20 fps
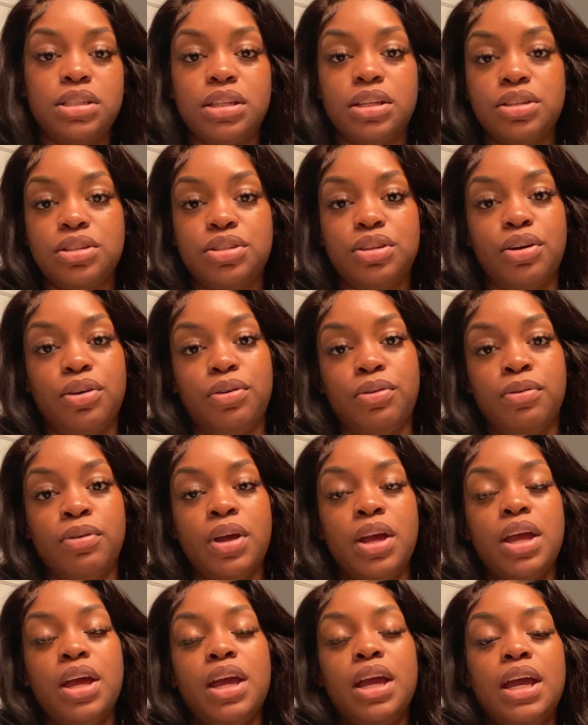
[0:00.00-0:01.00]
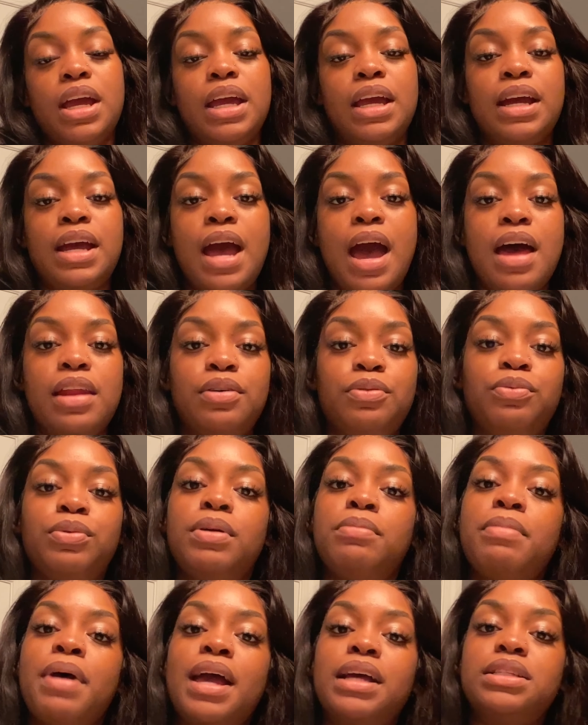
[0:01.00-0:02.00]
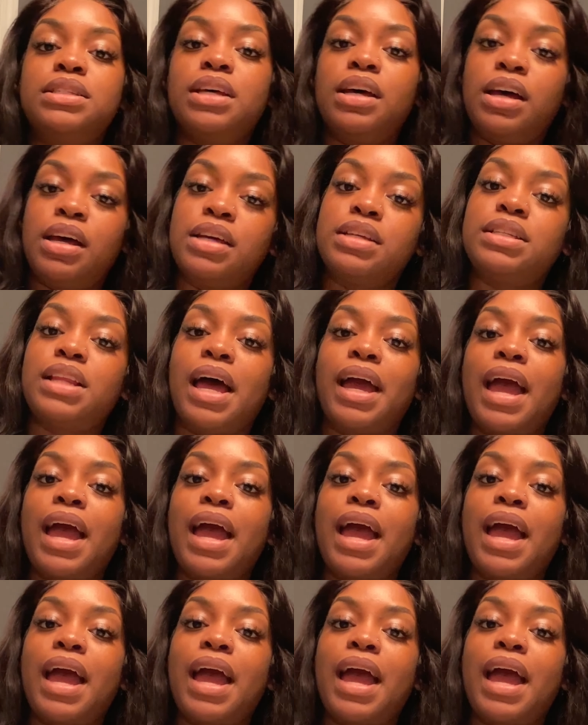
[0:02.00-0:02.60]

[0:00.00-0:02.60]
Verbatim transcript: And so it kind of went back to us, like,